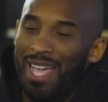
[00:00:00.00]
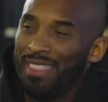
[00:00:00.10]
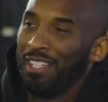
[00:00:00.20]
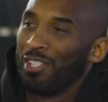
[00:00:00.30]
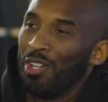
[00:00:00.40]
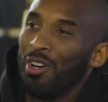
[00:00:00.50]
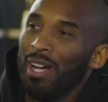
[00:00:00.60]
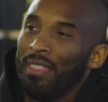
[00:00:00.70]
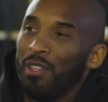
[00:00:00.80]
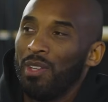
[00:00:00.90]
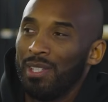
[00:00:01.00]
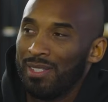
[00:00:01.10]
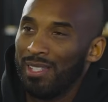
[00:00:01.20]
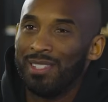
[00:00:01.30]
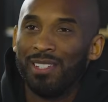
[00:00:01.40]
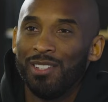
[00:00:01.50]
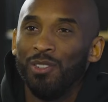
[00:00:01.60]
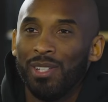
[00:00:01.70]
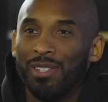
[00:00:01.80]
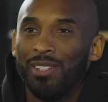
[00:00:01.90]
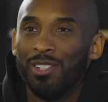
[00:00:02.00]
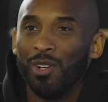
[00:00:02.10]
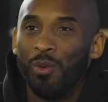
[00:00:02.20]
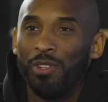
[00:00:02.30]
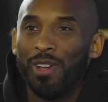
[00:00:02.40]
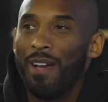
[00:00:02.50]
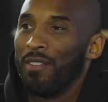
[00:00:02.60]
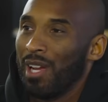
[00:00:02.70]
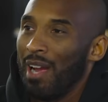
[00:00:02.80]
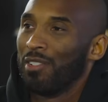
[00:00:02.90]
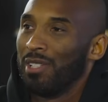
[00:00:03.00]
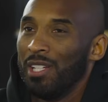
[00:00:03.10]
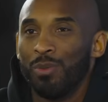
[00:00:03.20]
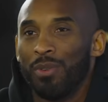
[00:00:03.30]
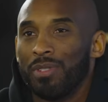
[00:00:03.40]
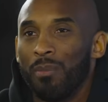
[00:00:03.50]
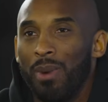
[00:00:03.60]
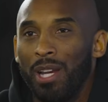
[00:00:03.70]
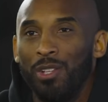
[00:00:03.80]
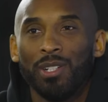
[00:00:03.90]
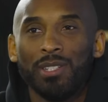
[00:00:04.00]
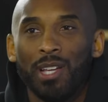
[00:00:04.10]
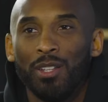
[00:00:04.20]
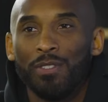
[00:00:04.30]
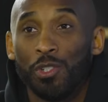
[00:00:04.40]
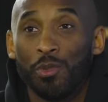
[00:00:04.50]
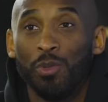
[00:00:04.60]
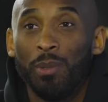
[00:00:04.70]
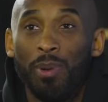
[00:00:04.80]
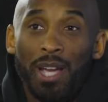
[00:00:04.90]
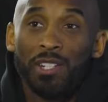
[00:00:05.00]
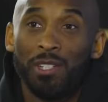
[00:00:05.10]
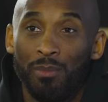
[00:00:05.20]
I think so. I think you can sense it. You can, when you're having a conversation with somebody, you can tell if they're truly passionate